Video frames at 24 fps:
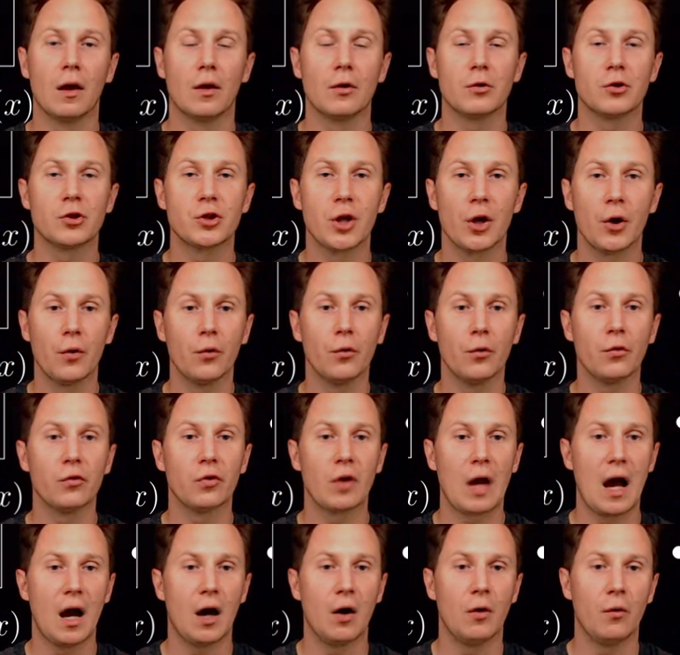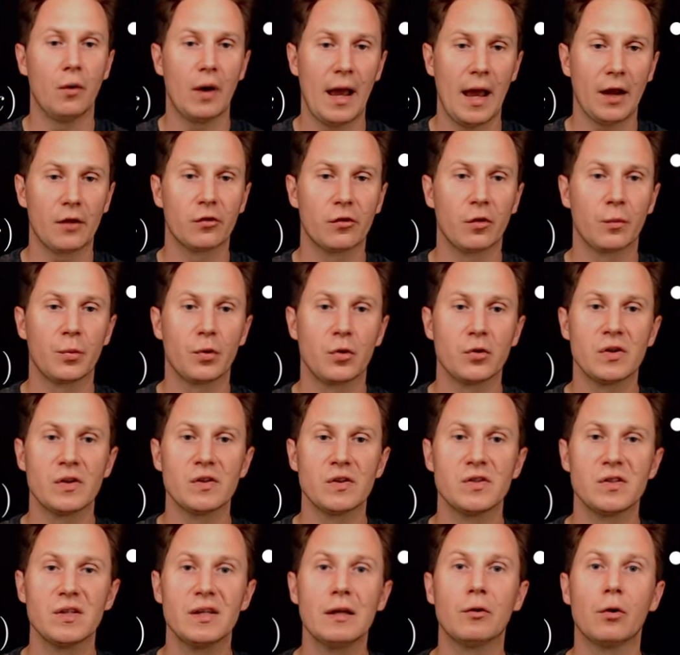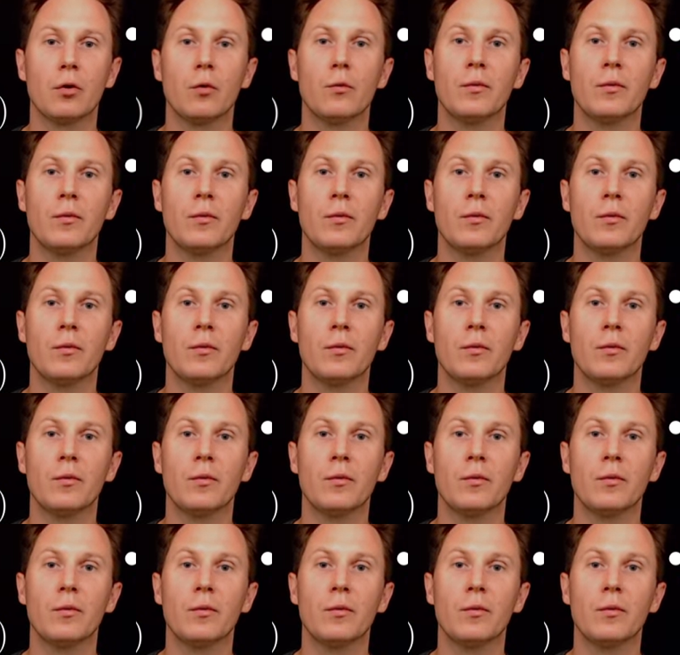shows how x approaching zero,